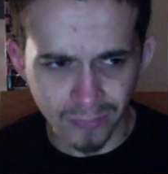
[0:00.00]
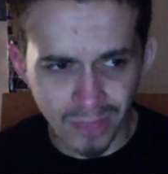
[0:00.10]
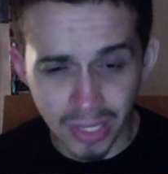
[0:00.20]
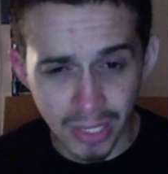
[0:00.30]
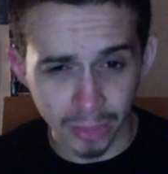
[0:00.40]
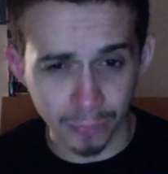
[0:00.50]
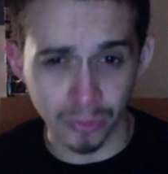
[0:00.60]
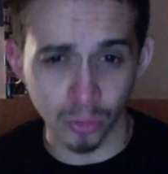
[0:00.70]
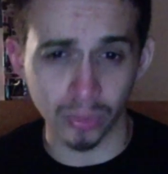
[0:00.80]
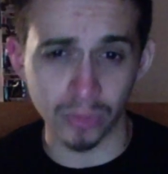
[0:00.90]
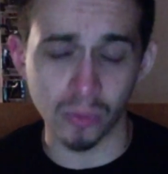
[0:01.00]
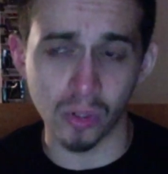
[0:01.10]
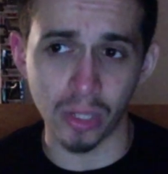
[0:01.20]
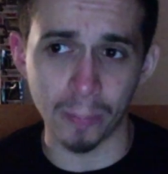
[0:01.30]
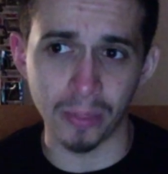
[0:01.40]
I could be totally
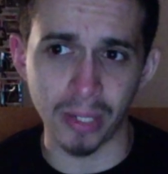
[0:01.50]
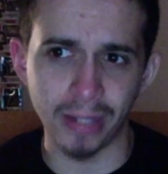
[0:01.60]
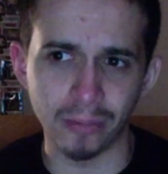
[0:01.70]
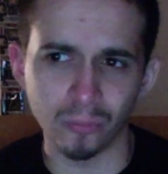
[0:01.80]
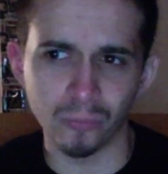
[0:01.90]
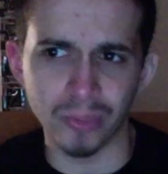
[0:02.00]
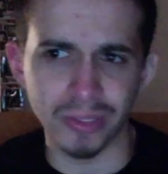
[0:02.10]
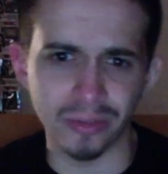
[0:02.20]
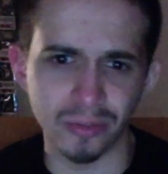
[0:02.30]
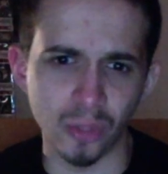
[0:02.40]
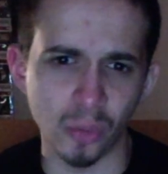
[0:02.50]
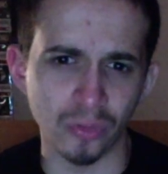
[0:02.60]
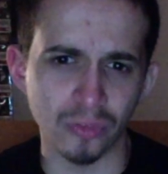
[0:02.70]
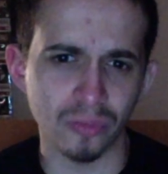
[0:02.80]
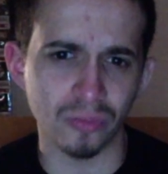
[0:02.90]
wrong, but I don't really
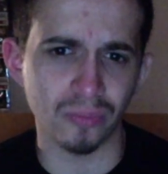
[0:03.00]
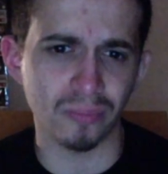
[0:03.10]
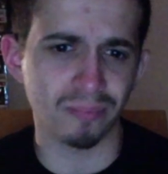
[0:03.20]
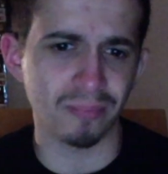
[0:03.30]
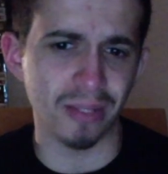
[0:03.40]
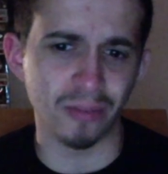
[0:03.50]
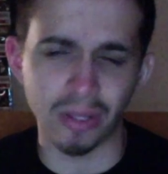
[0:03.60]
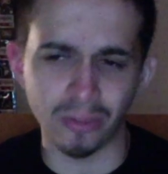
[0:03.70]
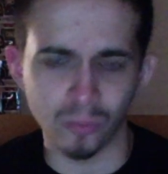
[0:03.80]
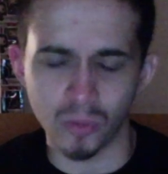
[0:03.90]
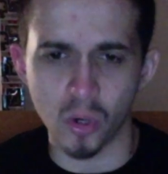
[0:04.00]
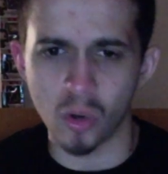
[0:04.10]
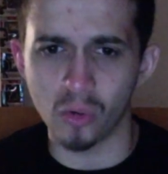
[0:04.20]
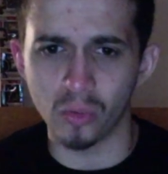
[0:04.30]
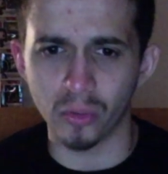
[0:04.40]
notice. I don't
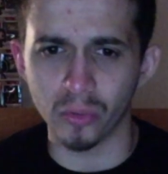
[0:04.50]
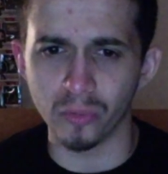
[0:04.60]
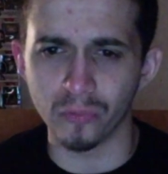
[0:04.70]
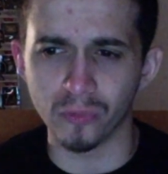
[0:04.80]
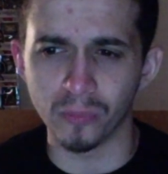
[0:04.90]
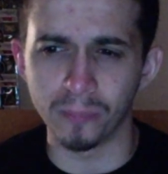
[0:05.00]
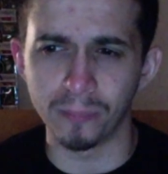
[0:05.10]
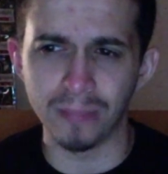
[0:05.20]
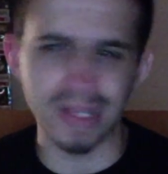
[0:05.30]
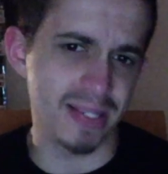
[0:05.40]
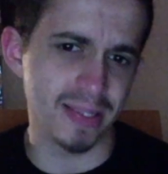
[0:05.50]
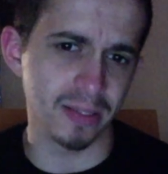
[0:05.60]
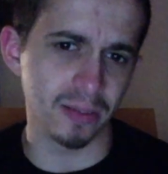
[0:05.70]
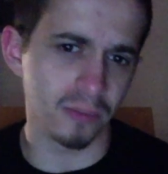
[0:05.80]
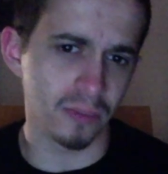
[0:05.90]
recall her from
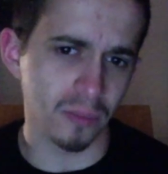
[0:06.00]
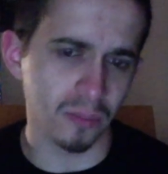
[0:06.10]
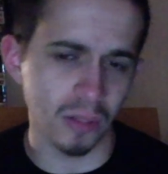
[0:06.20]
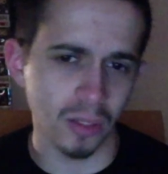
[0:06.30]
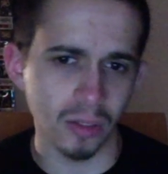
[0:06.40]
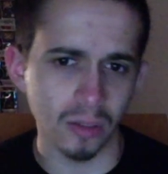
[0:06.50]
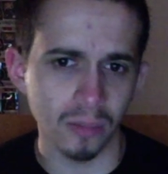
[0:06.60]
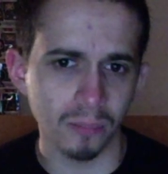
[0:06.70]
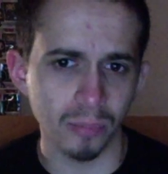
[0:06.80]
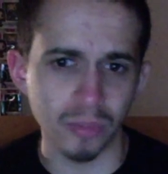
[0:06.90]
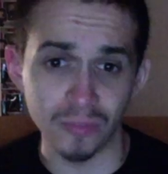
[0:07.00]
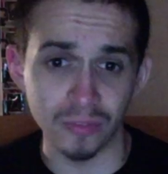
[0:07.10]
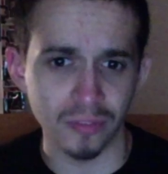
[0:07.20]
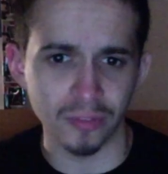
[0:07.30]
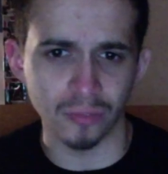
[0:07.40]
anything
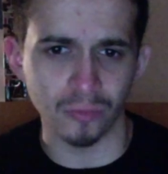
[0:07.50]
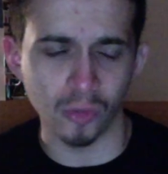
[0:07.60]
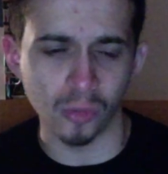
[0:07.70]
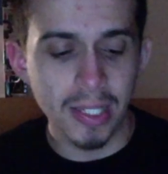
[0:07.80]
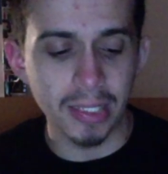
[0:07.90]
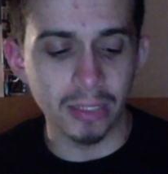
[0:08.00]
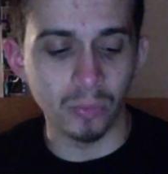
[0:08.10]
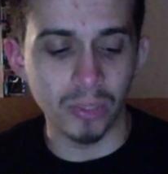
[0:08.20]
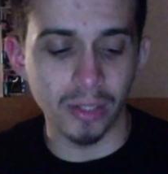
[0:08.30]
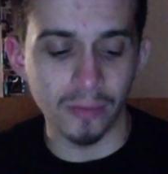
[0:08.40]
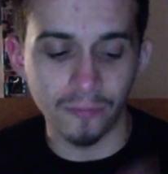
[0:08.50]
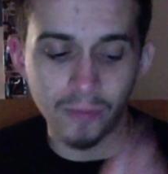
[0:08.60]
previous to this film. And then we have